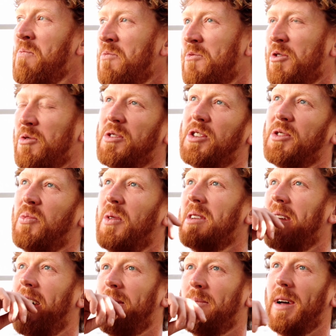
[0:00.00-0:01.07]
There was this one
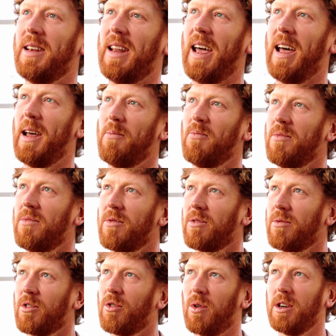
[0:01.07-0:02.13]
time my dad
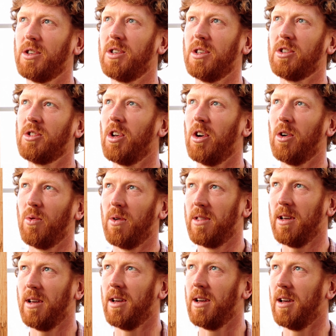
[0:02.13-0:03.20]
crushed his toe with
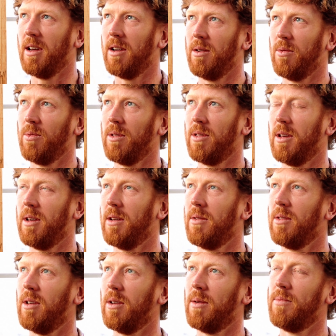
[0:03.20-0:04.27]
a, with a,
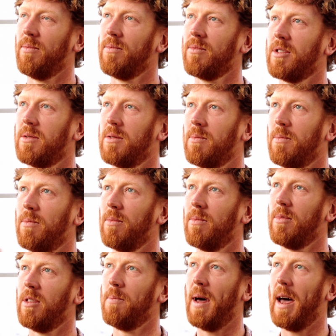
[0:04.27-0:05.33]
the,
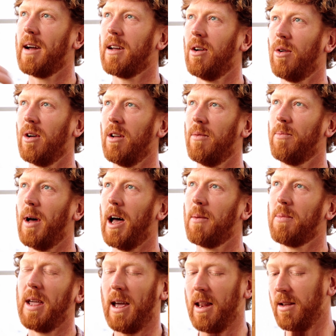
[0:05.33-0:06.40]
the backhoe on a
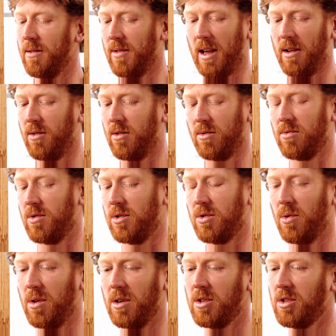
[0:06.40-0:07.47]
bobcat. It like
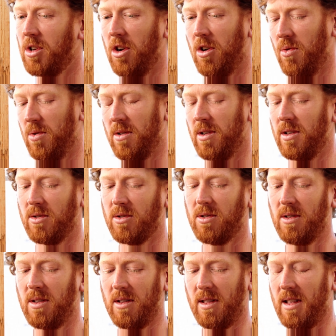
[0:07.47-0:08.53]
destroyed his toe, and his,
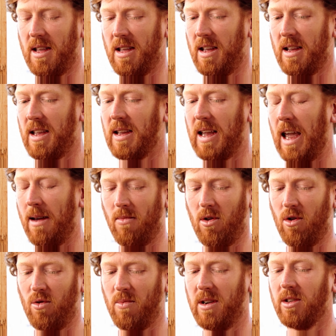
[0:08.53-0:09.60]
he came
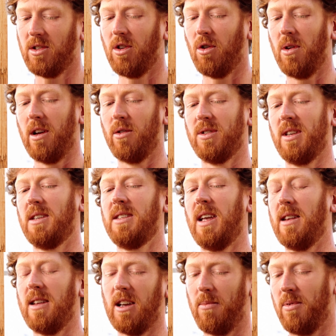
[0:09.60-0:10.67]
home and his toenail was like
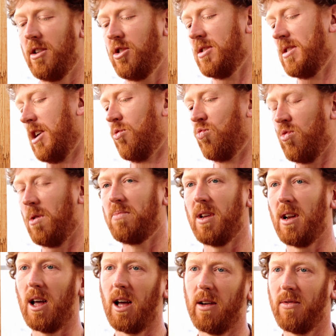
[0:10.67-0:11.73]
standing up, and he just like ripped
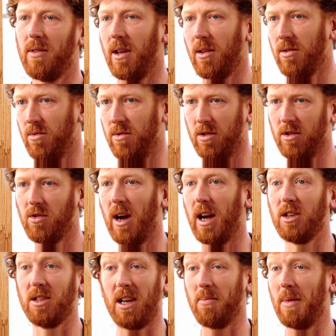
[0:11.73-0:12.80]
it off and like threw it in the
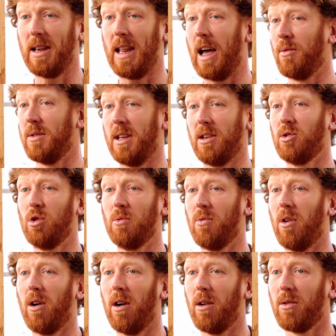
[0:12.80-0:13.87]
trash. Like my dad was like
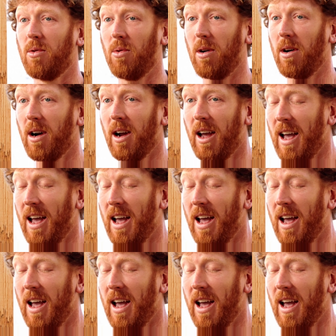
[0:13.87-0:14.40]
super hardcore.